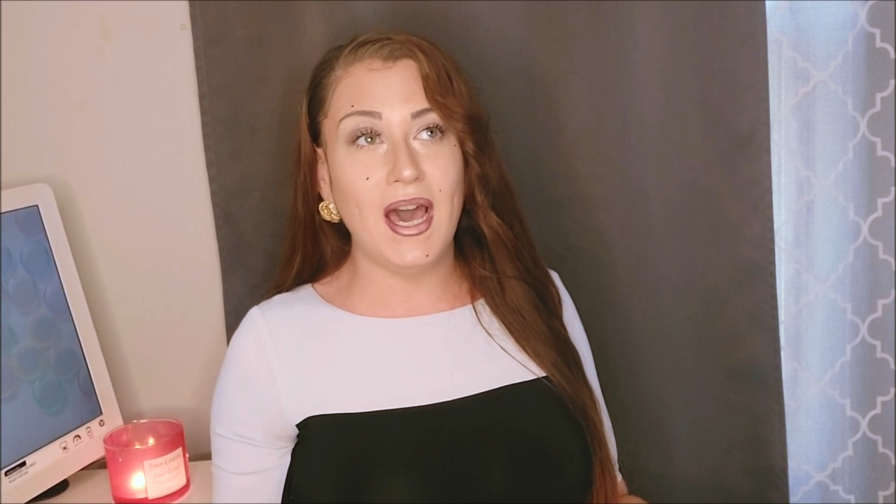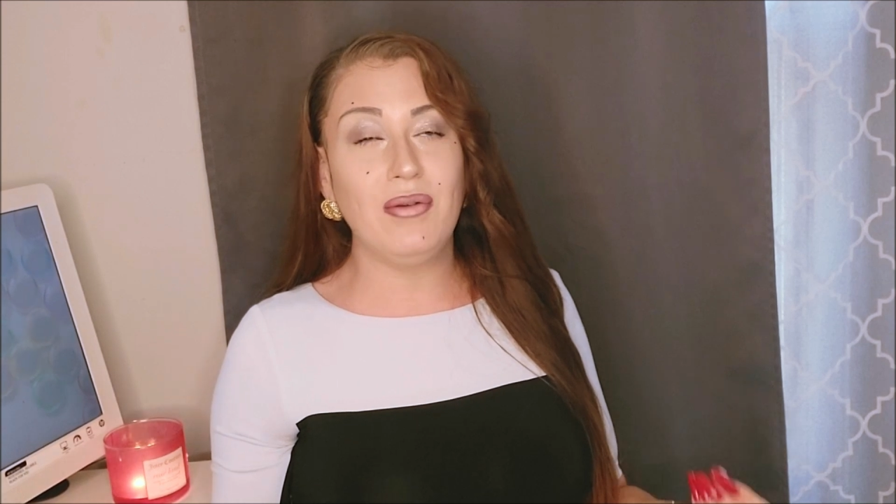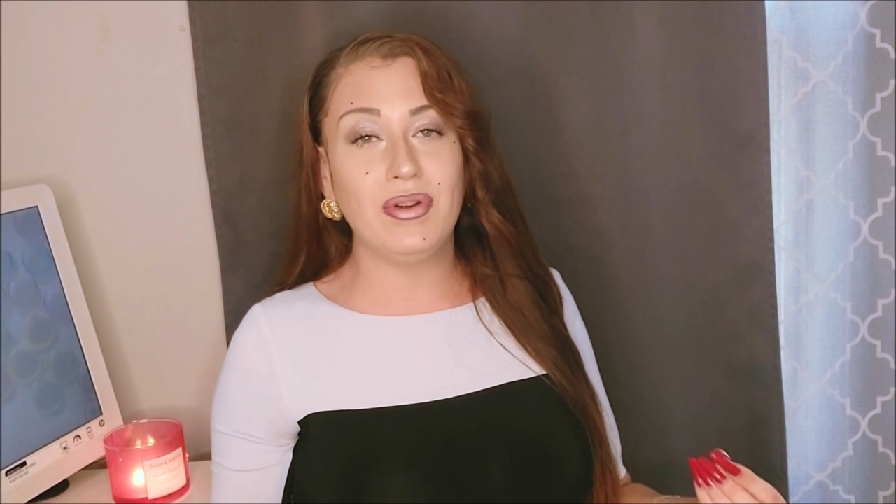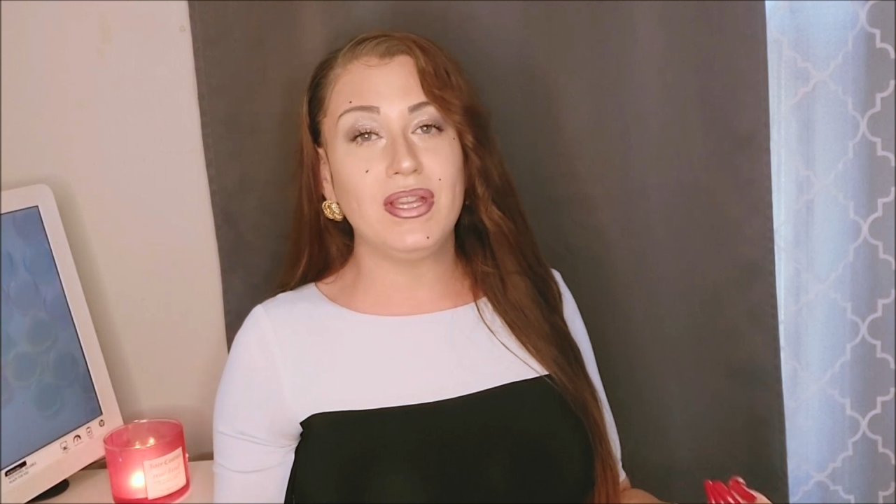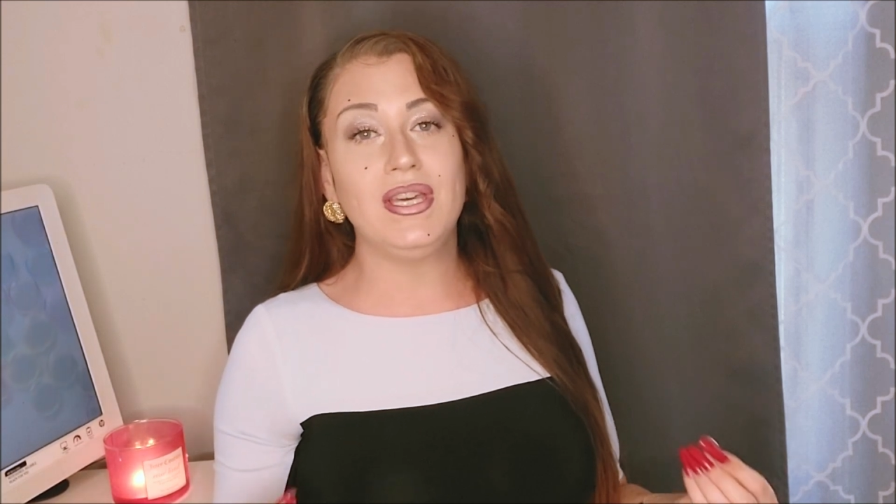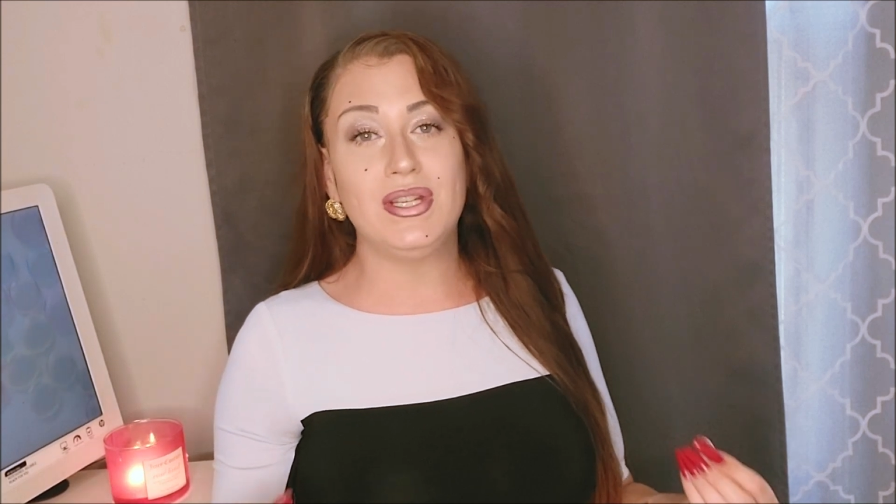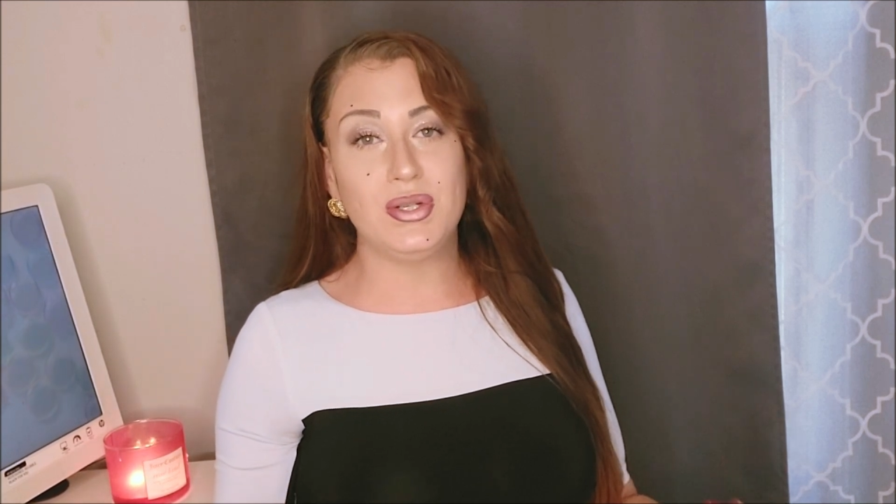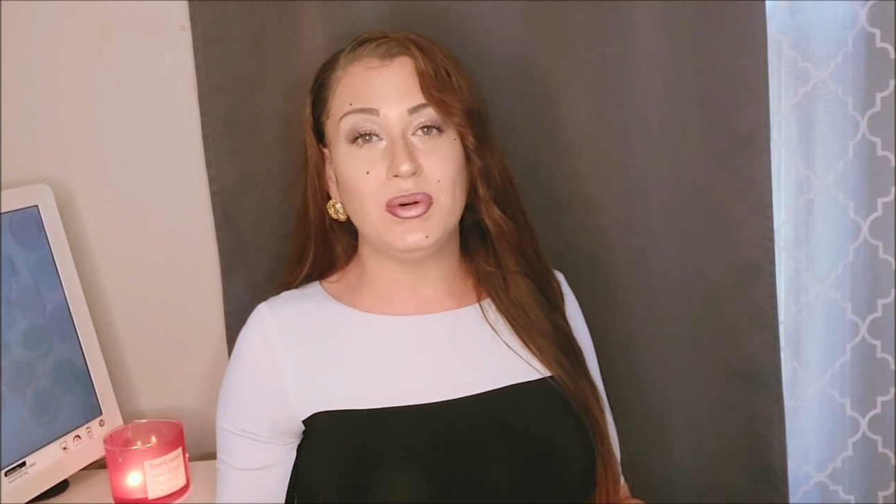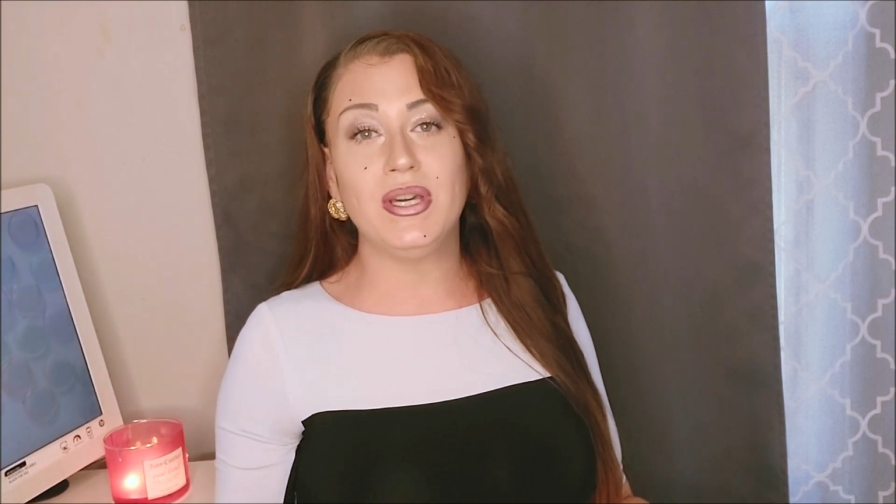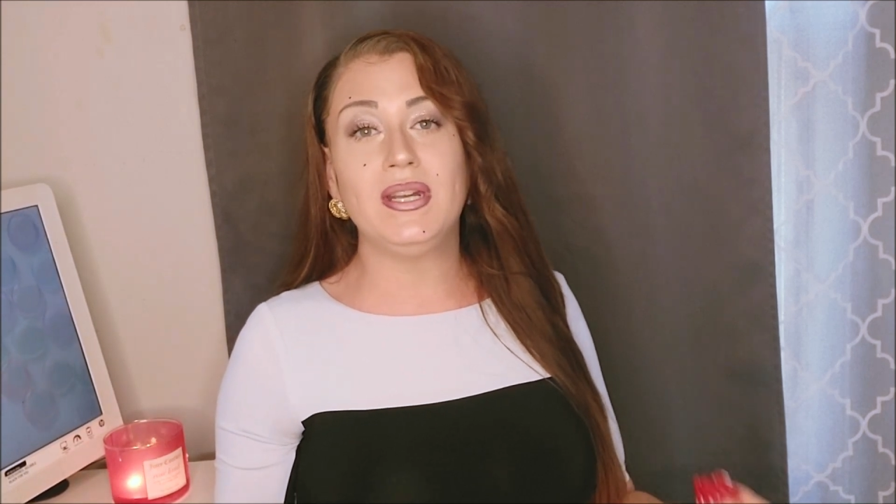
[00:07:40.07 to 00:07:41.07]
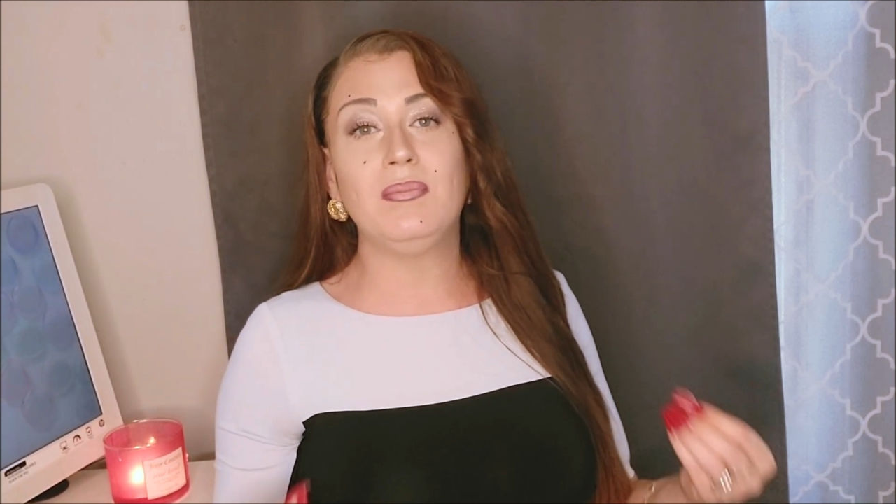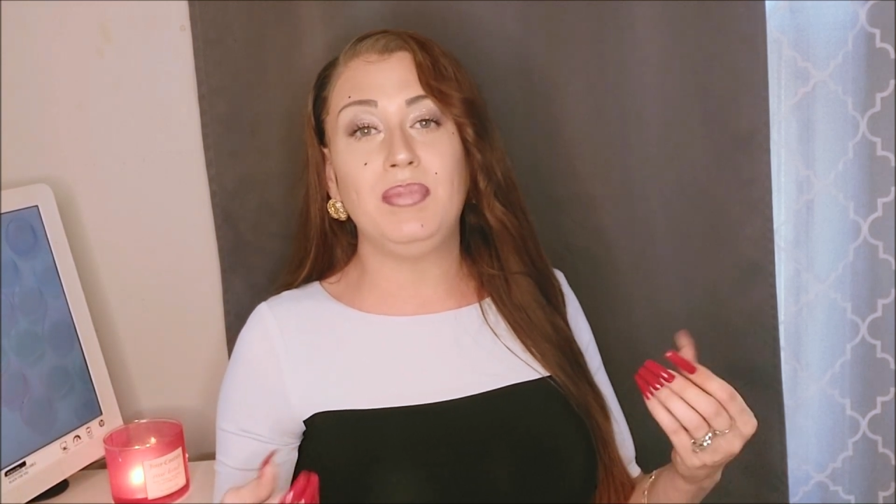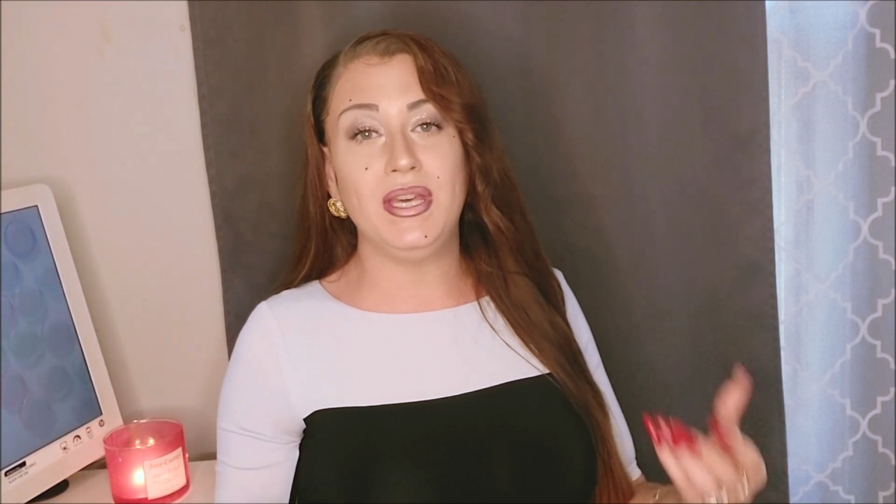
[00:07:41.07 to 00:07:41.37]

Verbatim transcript: I really enjoyed